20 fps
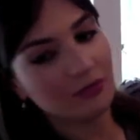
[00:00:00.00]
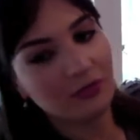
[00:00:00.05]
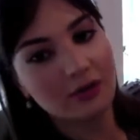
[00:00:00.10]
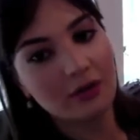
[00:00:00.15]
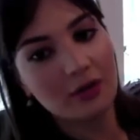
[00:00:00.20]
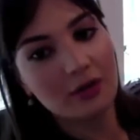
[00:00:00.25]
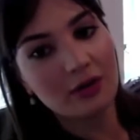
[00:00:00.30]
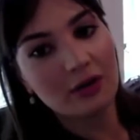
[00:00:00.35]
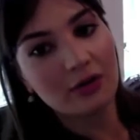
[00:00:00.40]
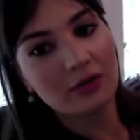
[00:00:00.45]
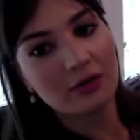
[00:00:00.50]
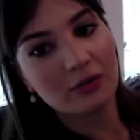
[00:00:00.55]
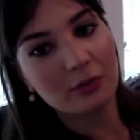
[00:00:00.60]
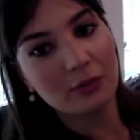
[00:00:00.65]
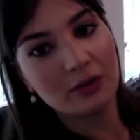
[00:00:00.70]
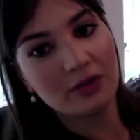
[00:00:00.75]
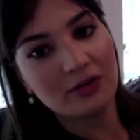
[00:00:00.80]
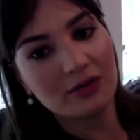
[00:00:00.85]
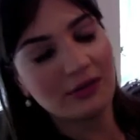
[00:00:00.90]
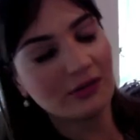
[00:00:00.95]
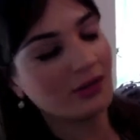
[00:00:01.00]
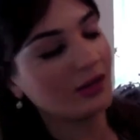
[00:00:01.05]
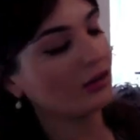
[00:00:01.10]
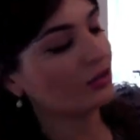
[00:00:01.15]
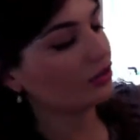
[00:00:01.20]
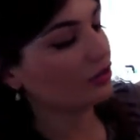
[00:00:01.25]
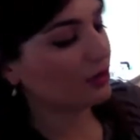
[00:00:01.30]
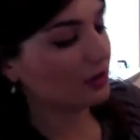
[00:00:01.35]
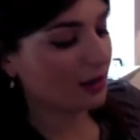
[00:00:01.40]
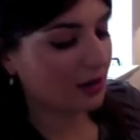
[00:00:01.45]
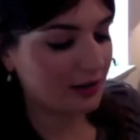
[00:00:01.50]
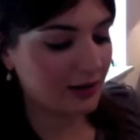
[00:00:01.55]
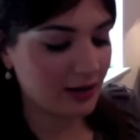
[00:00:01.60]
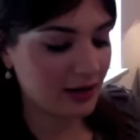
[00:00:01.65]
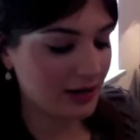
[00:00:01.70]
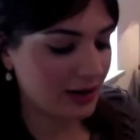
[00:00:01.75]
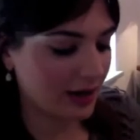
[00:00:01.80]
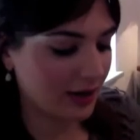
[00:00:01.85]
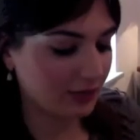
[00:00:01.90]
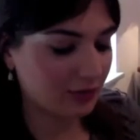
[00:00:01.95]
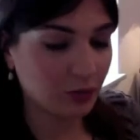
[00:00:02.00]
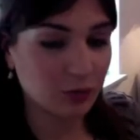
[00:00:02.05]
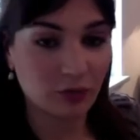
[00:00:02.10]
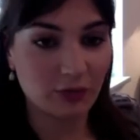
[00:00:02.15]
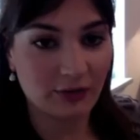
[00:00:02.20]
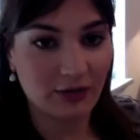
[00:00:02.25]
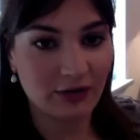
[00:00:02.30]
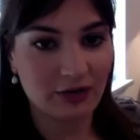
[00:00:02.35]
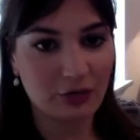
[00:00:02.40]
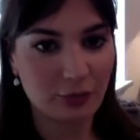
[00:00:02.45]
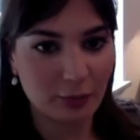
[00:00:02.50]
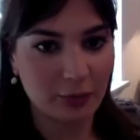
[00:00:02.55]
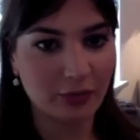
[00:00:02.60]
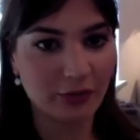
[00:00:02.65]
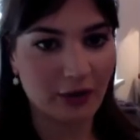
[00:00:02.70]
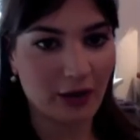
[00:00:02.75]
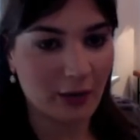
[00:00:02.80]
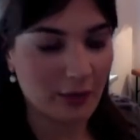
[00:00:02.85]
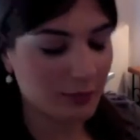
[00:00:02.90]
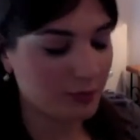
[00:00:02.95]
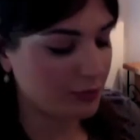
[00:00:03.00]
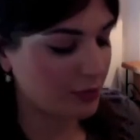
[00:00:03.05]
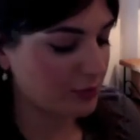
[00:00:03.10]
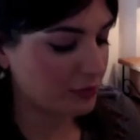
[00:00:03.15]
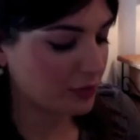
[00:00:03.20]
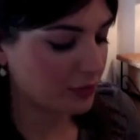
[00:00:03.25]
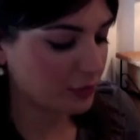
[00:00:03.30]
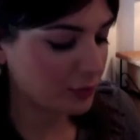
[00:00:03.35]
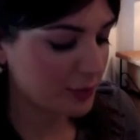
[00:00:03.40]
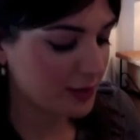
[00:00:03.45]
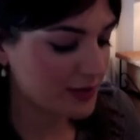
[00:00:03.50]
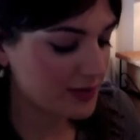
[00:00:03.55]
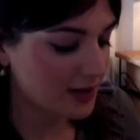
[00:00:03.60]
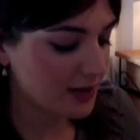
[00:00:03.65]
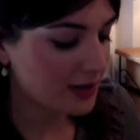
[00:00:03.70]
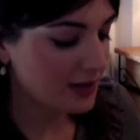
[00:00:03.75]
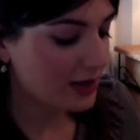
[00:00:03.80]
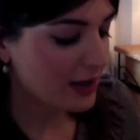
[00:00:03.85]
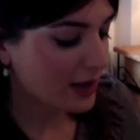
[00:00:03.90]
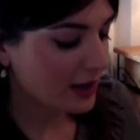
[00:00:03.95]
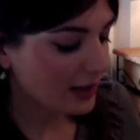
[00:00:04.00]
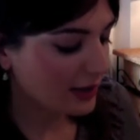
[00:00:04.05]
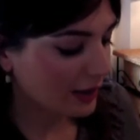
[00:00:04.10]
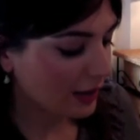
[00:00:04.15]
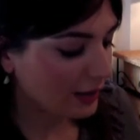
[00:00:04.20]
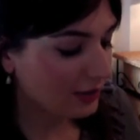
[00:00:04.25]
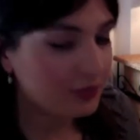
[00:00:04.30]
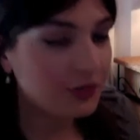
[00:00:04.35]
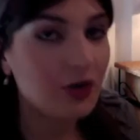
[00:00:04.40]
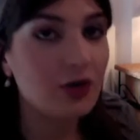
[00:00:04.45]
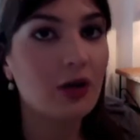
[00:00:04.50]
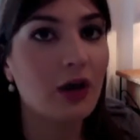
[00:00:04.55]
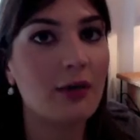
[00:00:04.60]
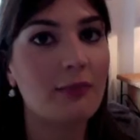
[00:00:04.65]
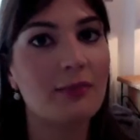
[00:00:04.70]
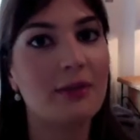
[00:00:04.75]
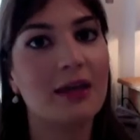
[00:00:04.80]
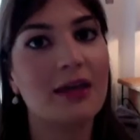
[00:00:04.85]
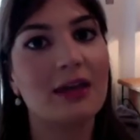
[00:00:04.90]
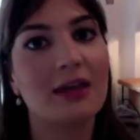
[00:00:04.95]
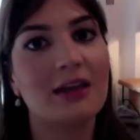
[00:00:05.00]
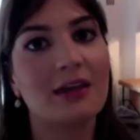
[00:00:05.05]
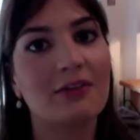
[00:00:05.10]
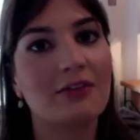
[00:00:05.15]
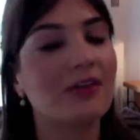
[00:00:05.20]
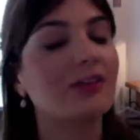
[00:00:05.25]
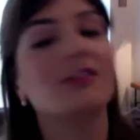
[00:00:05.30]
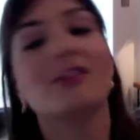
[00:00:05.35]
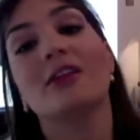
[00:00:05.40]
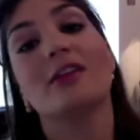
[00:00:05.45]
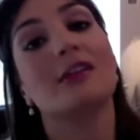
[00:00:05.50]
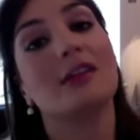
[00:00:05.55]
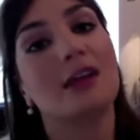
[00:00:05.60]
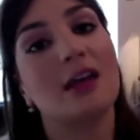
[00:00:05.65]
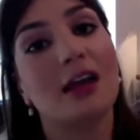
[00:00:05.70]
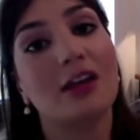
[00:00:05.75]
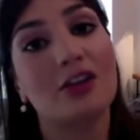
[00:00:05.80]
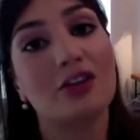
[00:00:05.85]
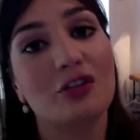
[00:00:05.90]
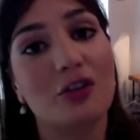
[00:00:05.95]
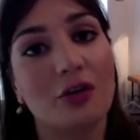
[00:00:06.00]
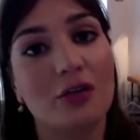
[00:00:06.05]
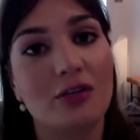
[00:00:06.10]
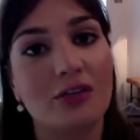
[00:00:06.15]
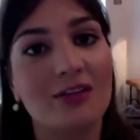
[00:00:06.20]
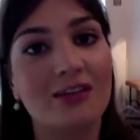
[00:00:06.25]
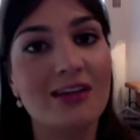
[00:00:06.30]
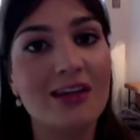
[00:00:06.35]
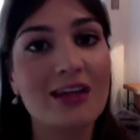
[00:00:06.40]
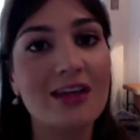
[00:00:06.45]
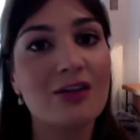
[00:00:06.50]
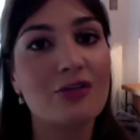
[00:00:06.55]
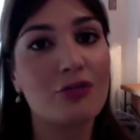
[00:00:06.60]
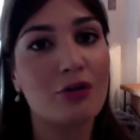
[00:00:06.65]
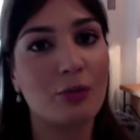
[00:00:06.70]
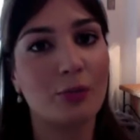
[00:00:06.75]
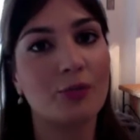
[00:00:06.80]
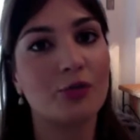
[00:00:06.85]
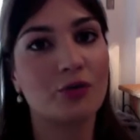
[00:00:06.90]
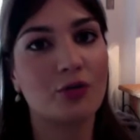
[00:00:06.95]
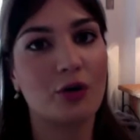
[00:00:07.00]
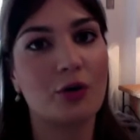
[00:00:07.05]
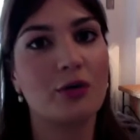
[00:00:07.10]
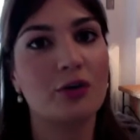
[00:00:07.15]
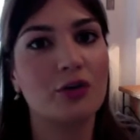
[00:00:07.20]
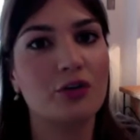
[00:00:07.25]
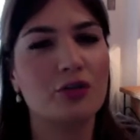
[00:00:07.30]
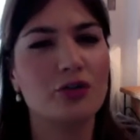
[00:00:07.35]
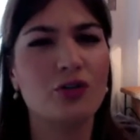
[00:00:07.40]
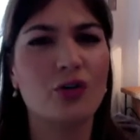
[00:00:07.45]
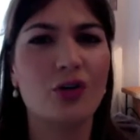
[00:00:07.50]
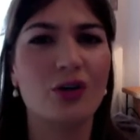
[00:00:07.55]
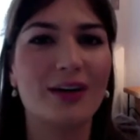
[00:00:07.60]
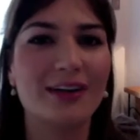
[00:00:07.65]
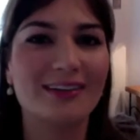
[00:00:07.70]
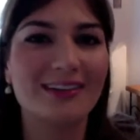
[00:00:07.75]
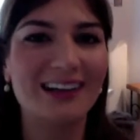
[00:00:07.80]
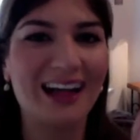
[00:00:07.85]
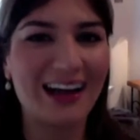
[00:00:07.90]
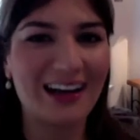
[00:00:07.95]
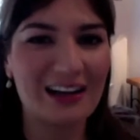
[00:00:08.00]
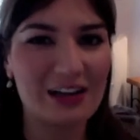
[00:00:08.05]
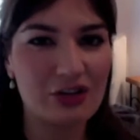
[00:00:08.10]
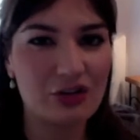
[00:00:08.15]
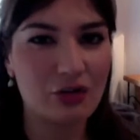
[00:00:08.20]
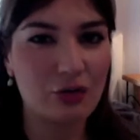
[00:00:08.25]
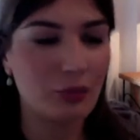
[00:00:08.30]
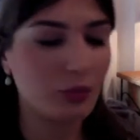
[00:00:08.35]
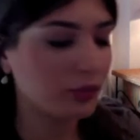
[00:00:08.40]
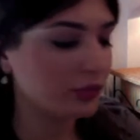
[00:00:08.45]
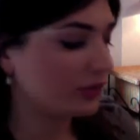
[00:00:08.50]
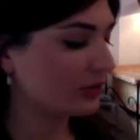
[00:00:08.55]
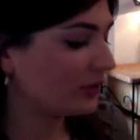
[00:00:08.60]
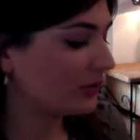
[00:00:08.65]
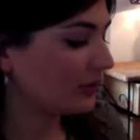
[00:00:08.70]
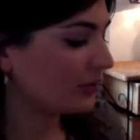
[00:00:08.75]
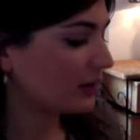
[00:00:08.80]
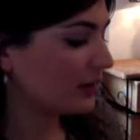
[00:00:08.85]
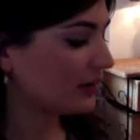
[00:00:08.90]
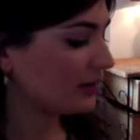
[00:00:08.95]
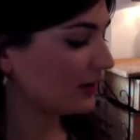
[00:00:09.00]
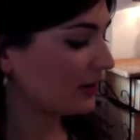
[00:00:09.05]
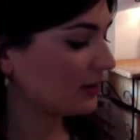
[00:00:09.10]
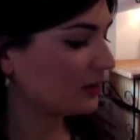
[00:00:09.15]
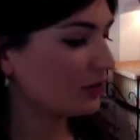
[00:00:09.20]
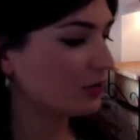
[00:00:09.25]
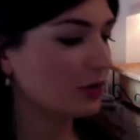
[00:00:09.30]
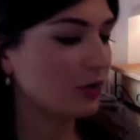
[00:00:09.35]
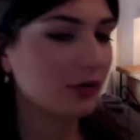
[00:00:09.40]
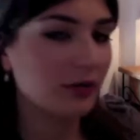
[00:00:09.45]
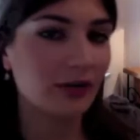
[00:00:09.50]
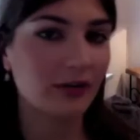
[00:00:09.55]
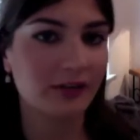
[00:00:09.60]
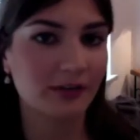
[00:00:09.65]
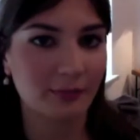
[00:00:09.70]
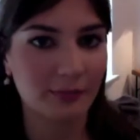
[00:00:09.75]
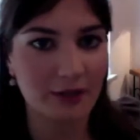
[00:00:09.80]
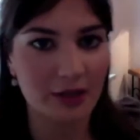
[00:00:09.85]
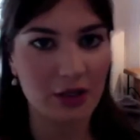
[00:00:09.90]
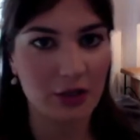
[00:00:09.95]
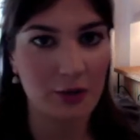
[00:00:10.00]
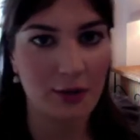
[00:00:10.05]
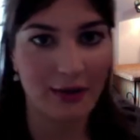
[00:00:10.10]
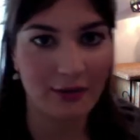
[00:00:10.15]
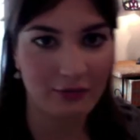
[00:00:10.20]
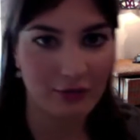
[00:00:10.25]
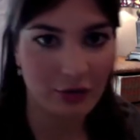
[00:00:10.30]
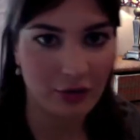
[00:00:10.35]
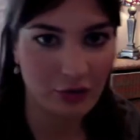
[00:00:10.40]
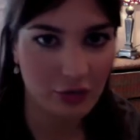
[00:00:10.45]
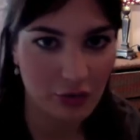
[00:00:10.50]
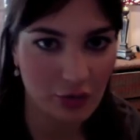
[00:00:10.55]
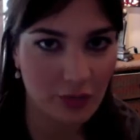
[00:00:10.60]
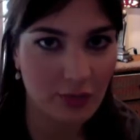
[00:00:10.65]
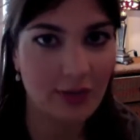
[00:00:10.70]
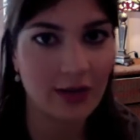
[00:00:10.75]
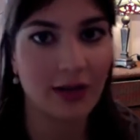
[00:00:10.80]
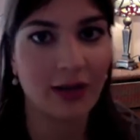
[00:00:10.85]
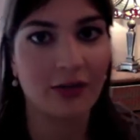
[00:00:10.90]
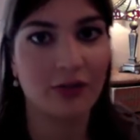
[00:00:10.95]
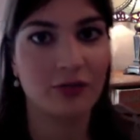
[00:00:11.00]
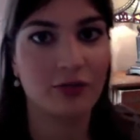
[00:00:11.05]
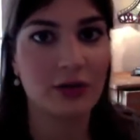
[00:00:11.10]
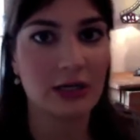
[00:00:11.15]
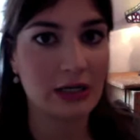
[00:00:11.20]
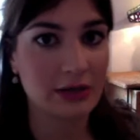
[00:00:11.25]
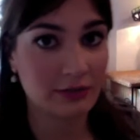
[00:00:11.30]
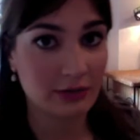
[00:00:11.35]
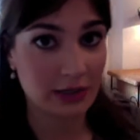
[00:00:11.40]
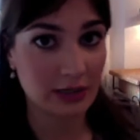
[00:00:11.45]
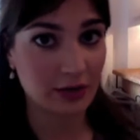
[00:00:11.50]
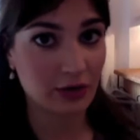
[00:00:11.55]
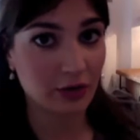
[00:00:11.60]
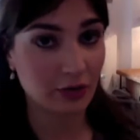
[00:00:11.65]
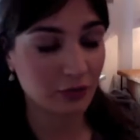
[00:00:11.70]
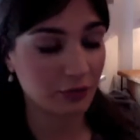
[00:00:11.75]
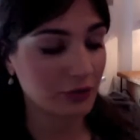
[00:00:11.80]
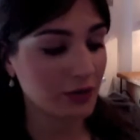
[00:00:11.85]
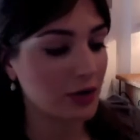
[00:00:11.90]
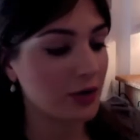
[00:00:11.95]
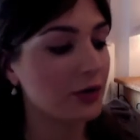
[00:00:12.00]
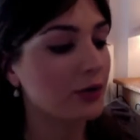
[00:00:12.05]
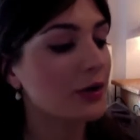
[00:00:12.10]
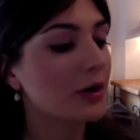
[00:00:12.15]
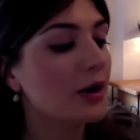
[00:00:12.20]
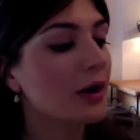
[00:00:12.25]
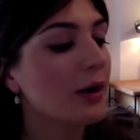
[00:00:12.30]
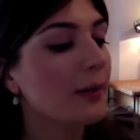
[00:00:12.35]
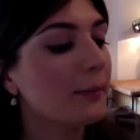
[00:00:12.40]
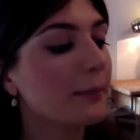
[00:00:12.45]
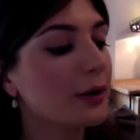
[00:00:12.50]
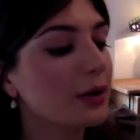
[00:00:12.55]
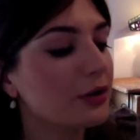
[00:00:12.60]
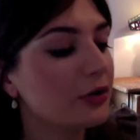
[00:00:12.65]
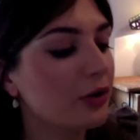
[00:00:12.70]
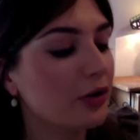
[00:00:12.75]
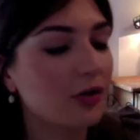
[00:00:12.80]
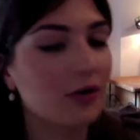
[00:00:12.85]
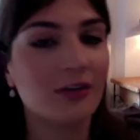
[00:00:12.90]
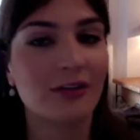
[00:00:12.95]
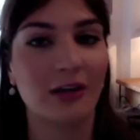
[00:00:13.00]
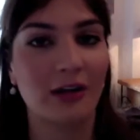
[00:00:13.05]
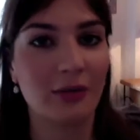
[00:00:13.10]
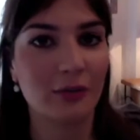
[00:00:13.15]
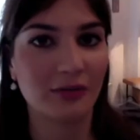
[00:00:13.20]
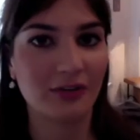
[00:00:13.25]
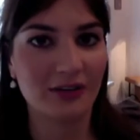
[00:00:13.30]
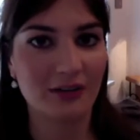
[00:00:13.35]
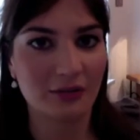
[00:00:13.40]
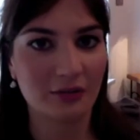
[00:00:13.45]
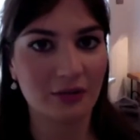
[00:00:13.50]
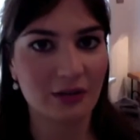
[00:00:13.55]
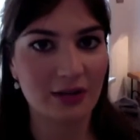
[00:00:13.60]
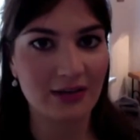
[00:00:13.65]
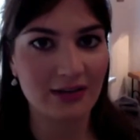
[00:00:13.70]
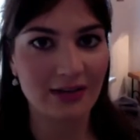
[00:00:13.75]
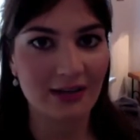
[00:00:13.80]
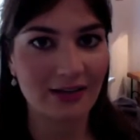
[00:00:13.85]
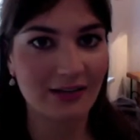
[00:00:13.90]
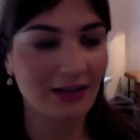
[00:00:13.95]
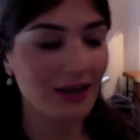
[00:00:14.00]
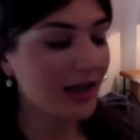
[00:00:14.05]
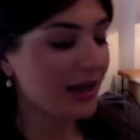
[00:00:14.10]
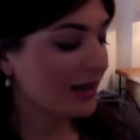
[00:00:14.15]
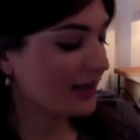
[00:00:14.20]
So here's the winter section, and then it has all the vegetables that are appropriate to winter. Now, if you, like me, live in the city and you don't see crops grown, you're not exactly sure what seasonal eating is, you know that it's something you have to do and that's really good for you, but you don't know exactly what seasonal eating is.